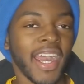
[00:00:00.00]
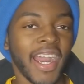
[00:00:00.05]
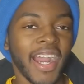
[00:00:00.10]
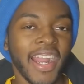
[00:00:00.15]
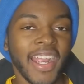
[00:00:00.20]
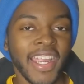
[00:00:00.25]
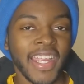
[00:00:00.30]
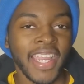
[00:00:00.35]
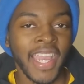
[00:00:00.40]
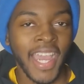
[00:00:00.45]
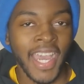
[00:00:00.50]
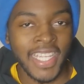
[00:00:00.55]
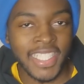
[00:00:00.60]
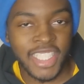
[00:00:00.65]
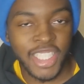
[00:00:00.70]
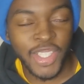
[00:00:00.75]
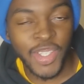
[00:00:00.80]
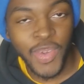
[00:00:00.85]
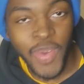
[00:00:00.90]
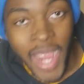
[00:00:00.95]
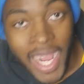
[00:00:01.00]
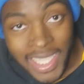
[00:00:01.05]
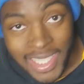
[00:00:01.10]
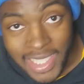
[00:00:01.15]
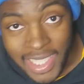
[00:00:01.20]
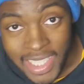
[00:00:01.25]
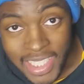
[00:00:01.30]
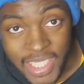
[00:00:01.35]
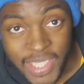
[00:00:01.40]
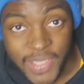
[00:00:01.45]
Alright guys,
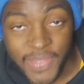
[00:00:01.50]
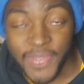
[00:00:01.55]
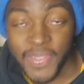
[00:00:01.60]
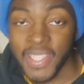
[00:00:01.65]
congratulations